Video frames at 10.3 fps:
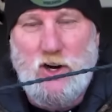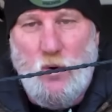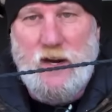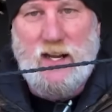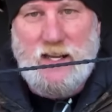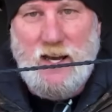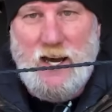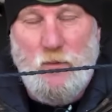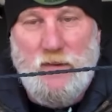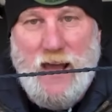going to
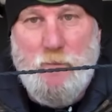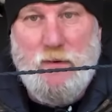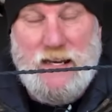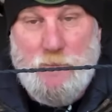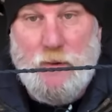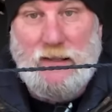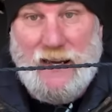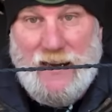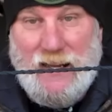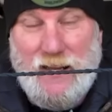cut without
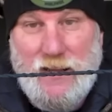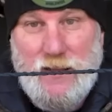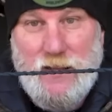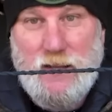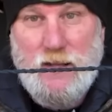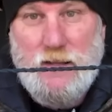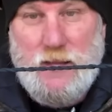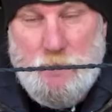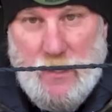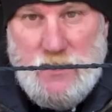manipulating
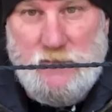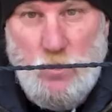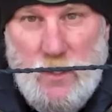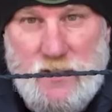the piece of wood